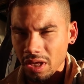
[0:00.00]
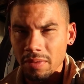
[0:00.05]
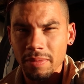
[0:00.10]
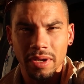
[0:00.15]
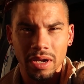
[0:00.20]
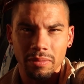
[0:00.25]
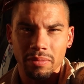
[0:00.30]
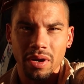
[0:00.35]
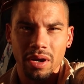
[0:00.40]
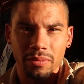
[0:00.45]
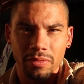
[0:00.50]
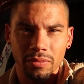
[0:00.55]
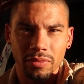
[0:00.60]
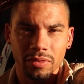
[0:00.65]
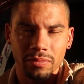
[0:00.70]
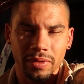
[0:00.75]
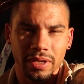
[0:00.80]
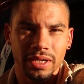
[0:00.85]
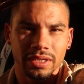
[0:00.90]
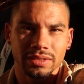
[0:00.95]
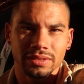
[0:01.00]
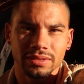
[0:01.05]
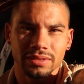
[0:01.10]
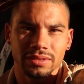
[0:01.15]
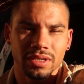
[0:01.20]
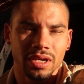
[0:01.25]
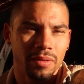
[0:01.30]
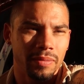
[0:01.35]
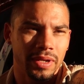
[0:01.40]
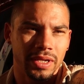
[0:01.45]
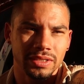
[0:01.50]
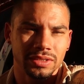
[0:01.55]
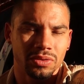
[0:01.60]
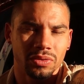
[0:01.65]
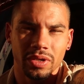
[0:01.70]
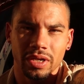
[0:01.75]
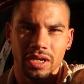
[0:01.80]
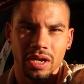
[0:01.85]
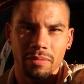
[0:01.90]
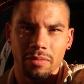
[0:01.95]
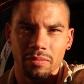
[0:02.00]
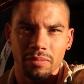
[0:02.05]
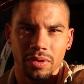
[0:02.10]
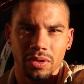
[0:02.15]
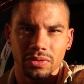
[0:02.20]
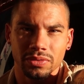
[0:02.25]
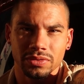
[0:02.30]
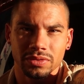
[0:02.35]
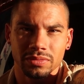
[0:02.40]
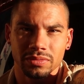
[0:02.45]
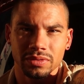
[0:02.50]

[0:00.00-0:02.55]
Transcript: I mean, I probably will be, because I mean, it's only a couple bolts,